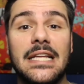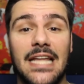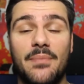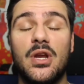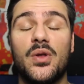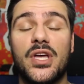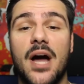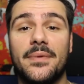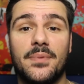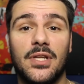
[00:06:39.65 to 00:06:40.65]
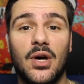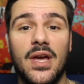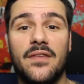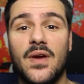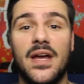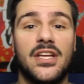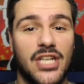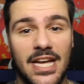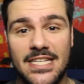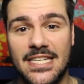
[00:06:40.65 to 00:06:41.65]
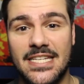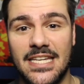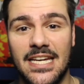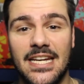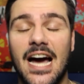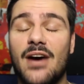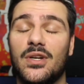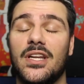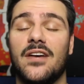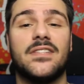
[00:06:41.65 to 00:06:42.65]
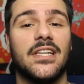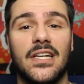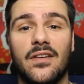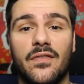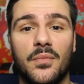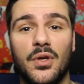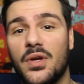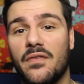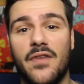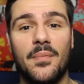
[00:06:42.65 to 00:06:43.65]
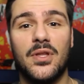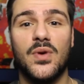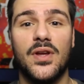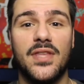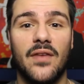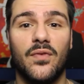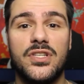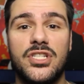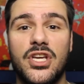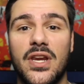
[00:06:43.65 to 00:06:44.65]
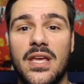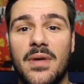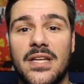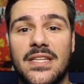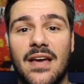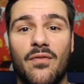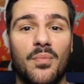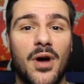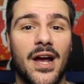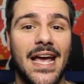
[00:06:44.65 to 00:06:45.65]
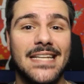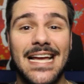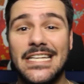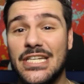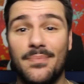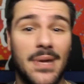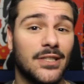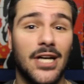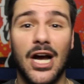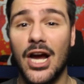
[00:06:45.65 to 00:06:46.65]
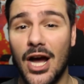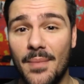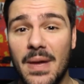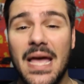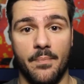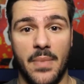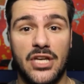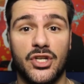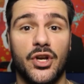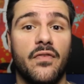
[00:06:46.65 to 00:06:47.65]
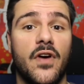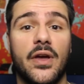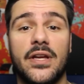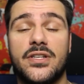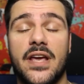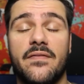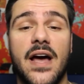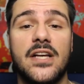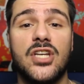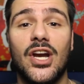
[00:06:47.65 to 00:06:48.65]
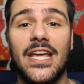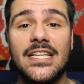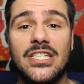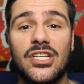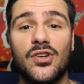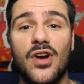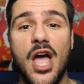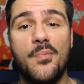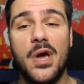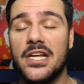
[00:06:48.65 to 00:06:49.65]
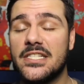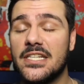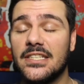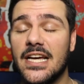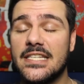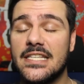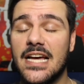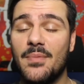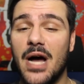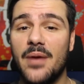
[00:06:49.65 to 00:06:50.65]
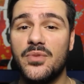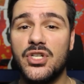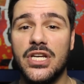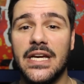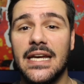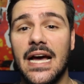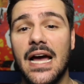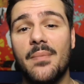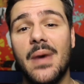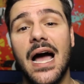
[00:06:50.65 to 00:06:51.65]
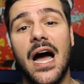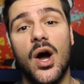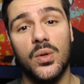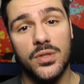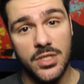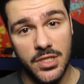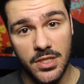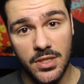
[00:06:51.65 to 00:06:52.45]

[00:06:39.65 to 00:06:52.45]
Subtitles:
Let me know in the comments below if you had a chance to see it. I would love to hear from you. You can find me on Twitter at TheFWordsG. You can email us at TheFWordPodcast@gmail.com. Make sure you're following Entertain Facts on Instagram. And until next time, I'm G and I'm out.